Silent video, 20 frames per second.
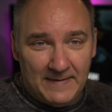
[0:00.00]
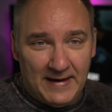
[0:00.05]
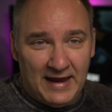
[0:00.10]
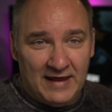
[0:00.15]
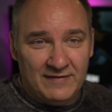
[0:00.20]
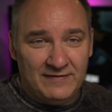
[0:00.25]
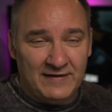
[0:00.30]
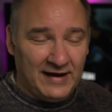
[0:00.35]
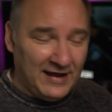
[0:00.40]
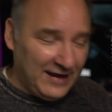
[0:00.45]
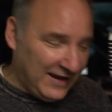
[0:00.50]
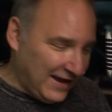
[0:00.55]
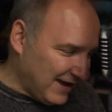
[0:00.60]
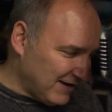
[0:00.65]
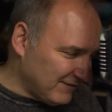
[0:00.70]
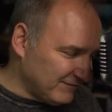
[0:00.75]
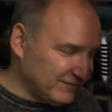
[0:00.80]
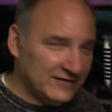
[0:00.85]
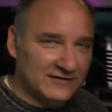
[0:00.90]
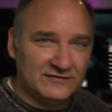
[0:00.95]
And then I
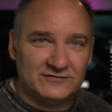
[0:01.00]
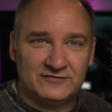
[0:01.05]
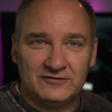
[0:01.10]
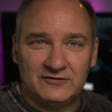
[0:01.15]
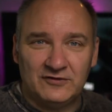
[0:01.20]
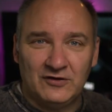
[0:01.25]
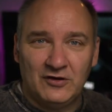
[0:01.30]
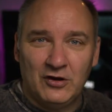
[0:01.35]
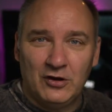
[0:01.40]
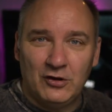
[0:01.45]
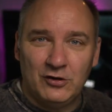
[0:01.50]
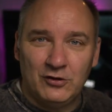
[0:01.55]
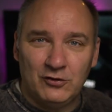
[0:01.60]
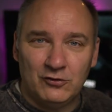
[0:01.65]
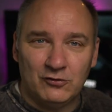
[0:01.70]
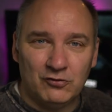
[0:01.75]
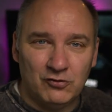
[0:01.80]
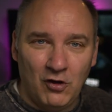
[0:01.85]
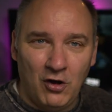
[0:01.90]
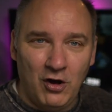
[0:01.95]
have this
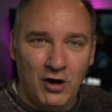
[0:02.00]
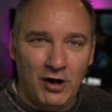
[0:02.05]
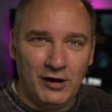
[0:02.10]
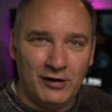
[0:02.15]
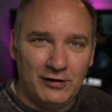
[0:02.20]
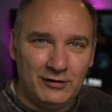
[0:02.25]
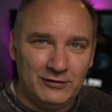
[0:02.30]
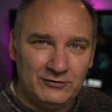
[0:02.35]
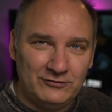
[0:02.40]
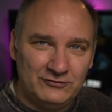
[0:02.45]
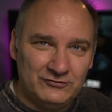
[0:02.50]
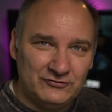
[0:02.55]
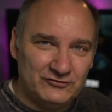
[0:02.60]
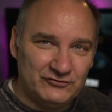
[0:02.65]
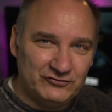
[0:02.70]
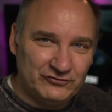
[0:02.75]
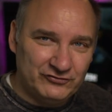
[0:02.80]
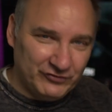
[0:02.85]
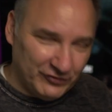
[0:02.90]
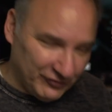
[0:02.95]

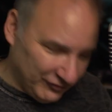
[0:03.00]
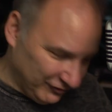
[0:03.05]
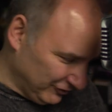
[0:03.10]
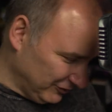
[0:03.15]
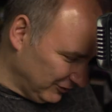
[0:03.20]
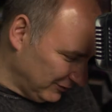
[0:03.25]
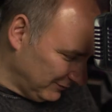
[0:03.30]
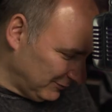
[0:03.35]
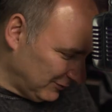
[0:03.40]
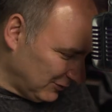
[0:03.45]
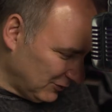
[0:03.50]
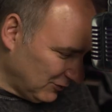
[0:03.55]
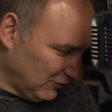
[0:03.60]
long-term